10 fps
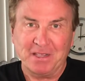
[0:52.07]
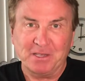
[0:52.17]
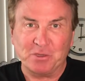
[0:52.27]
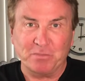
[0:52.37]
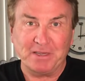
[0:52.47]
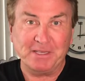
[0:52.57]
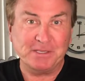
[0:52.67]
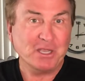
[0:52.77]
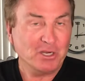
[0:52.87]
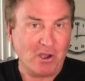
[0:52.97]
So
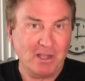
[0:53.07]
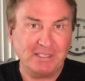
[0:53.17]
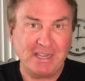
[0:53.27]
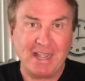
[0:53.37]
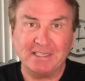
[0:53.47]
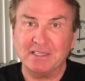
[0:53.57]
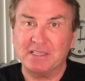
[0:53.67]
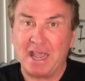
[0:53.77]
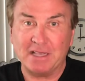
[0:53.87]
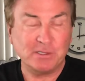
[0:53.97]
please contact
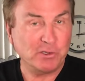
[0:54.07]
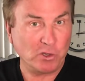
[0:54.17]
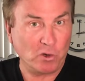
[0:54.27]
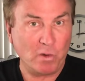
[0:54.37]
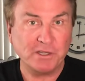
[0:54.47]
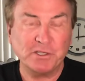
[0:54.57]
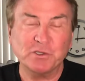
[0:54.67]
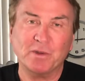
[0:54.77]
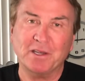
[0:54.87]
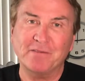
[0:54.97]
us, ask us your
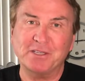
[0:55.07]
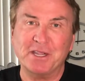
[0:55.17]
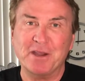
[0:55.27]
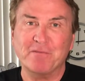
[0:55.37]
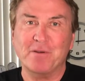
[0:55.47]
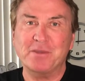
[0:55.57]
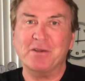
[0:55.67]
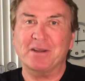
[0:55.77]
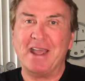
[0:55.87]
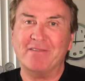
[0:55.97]
questions. We love to hear from
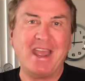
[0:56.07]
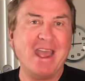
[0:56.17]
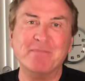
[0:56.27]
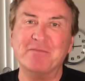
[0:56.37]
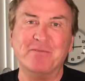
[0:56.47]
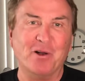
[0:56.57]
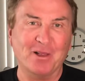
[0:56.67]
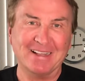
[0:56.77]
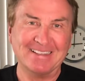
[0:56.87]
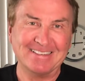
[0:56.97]
you, and have a happy
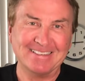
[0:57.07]
fall.